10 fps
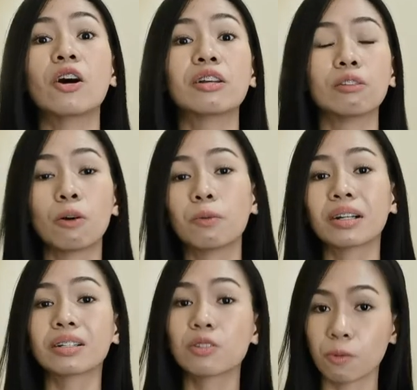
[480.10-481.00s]
on a
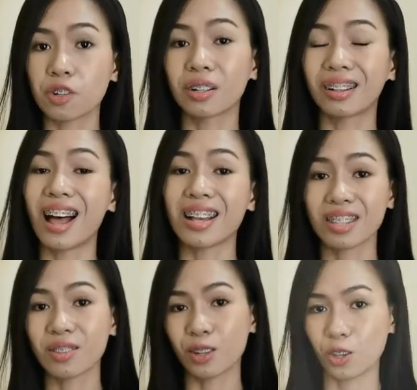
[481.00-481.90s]
lower social
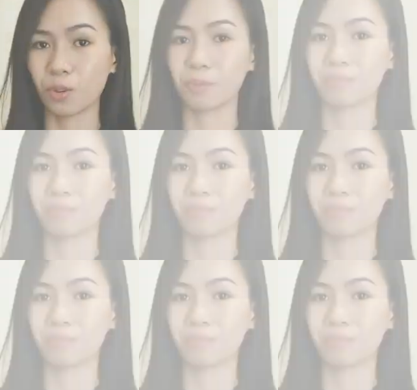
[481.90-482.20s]
class than you.